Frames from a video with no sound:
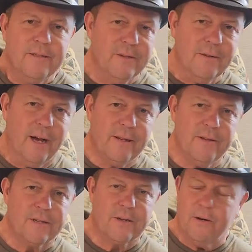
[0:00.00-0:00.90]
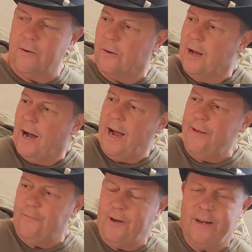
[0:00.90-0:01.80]
Do not use Google.
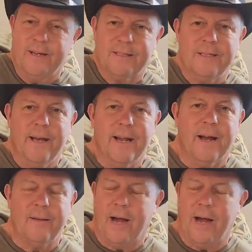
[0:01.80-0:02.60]
I found out tonight, I,